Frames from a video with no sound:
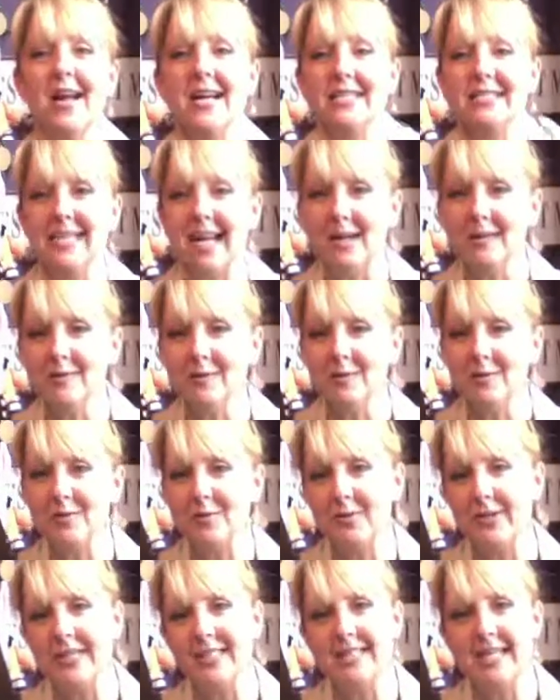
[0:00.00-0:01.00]
Download
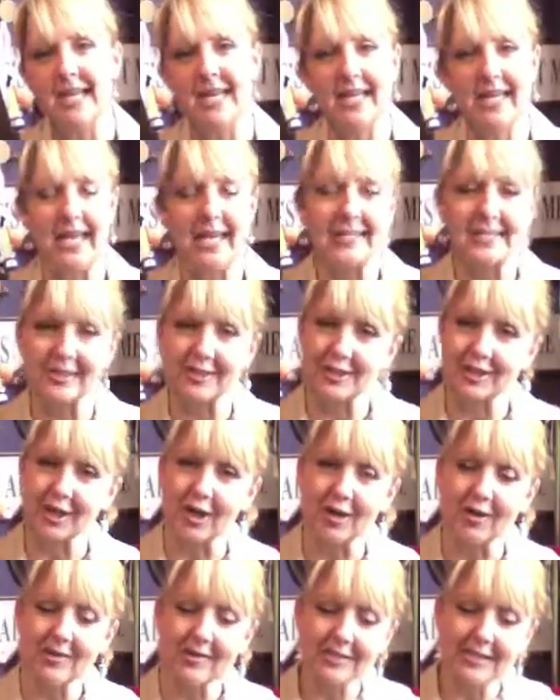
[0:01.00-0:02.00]
TweetDeck and
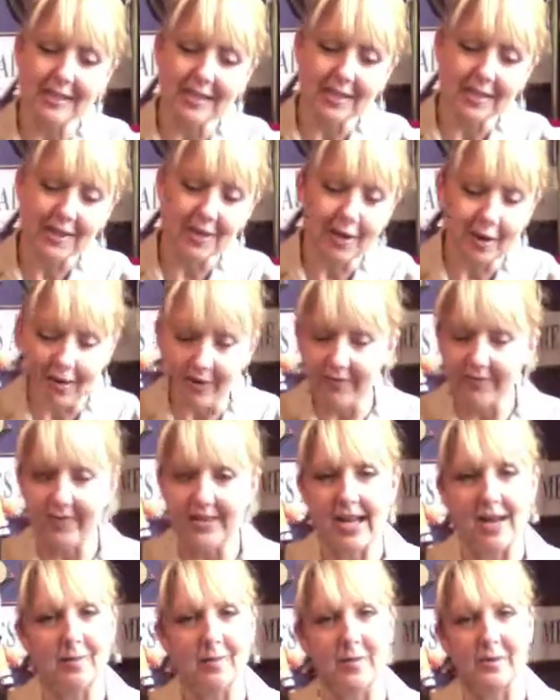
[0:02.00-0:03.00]
start carving
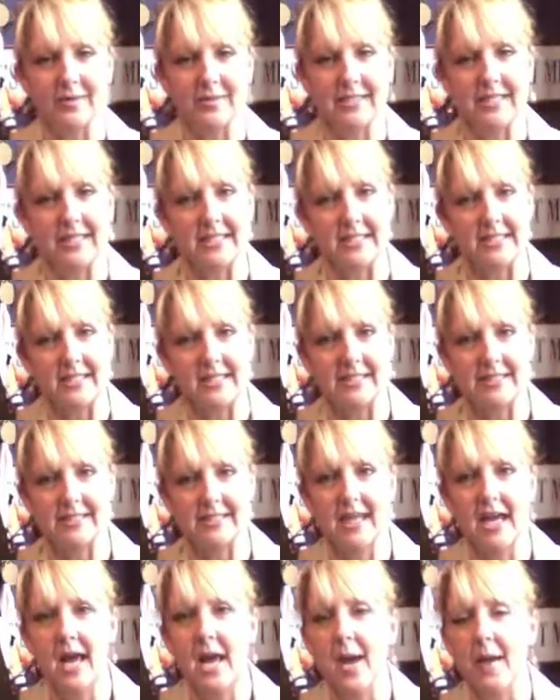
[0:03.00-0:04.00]
out those inlets.
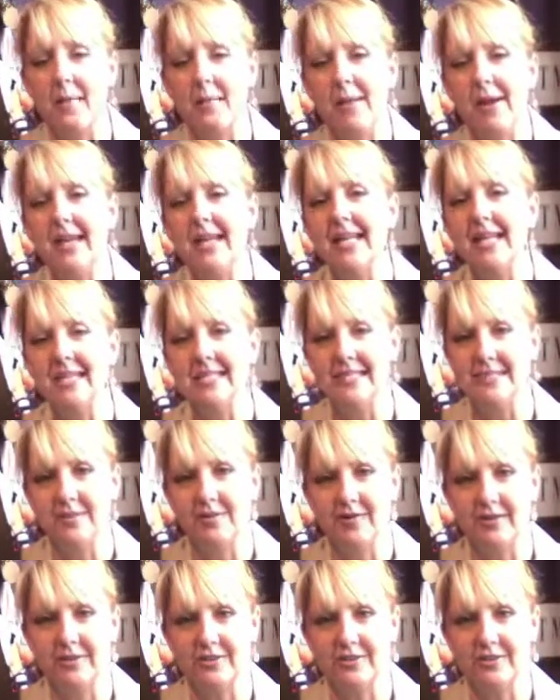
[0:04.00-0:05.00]
Make it easier
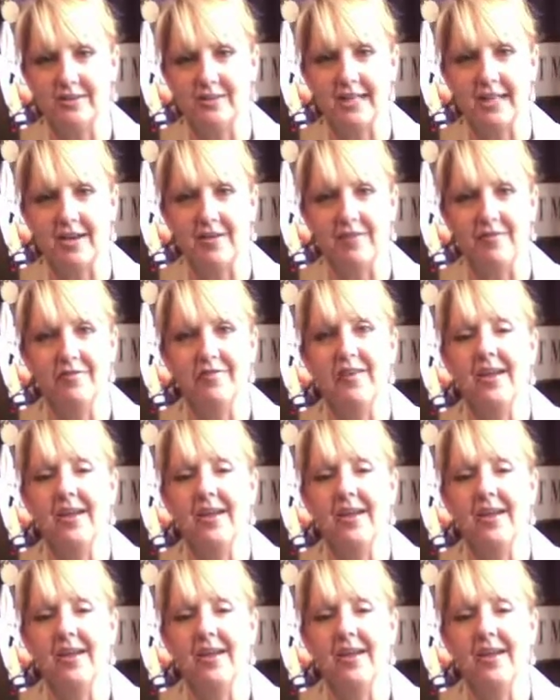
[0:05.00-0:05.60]
on yourself